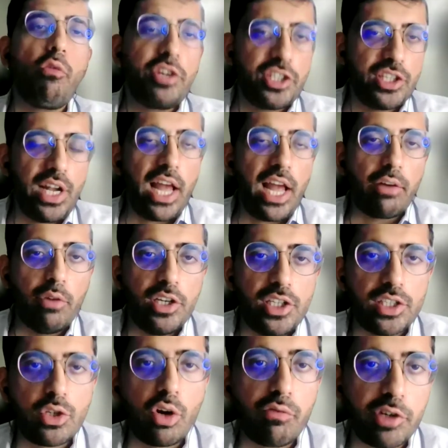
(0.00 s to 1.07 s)
Say official
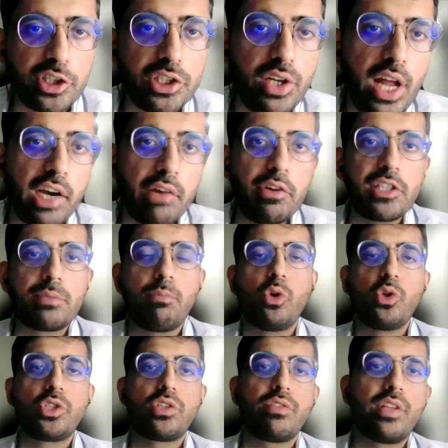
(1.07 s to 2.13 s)
language. It's official language.
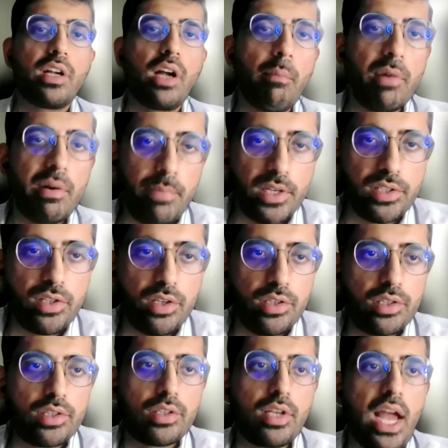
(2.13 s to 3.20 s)
Most of the government
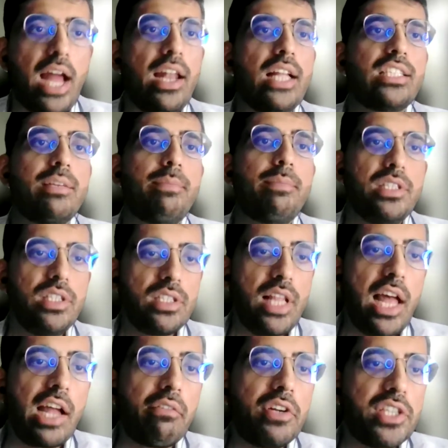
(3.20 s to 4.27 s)
business and, let's say,
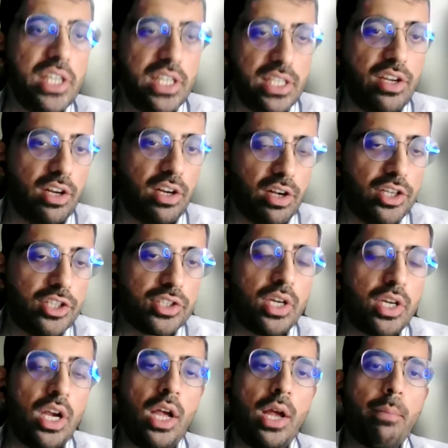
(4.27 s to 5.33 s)
business language is in
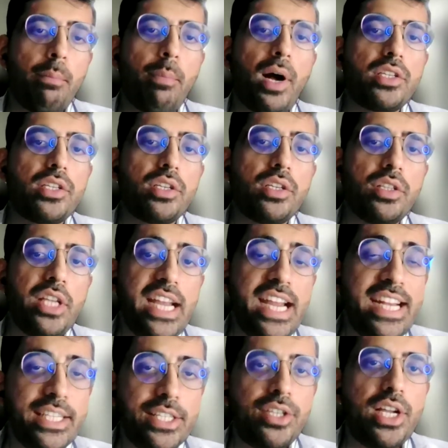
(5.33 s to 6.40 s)
English. but
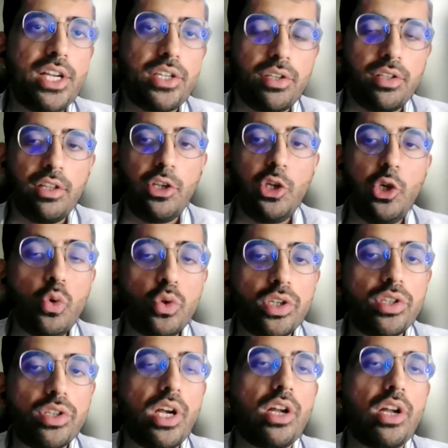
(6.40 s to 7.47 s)
the internet, the
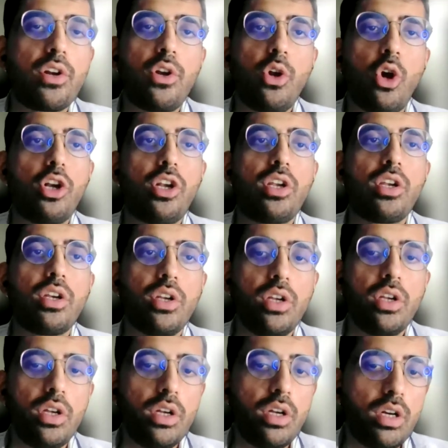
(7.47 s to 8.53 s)
users are not
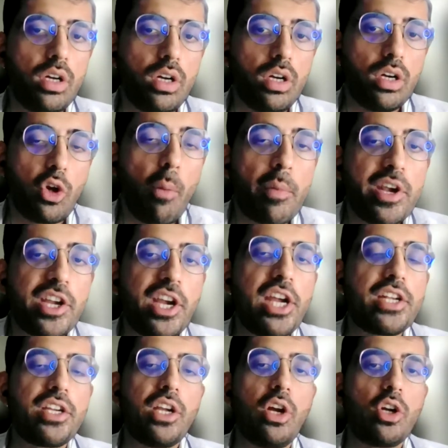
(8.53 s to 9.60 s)

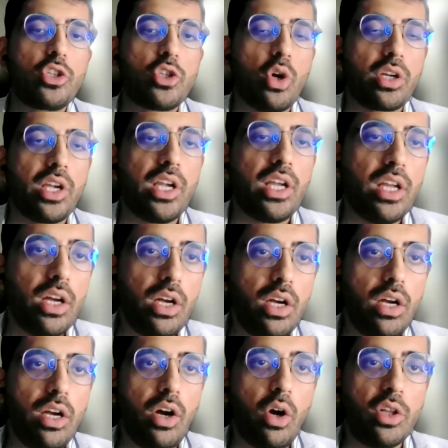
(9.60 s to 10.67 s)
communicating or talking
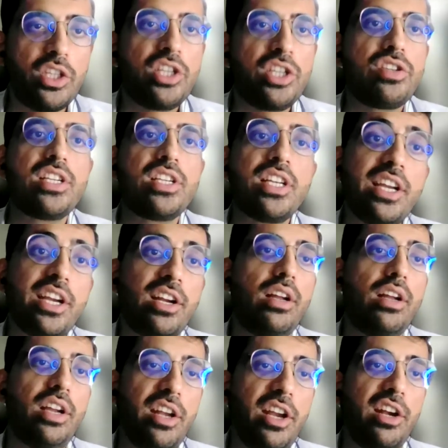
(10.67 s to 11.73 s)
on the internet
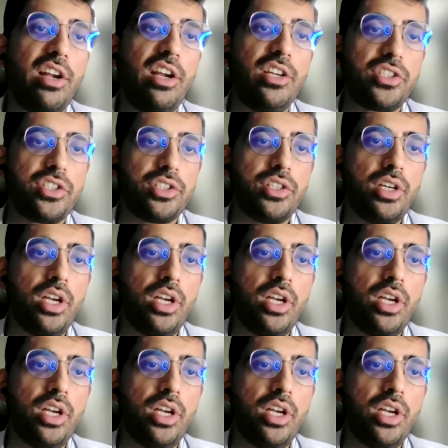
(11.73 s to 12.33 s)
in English.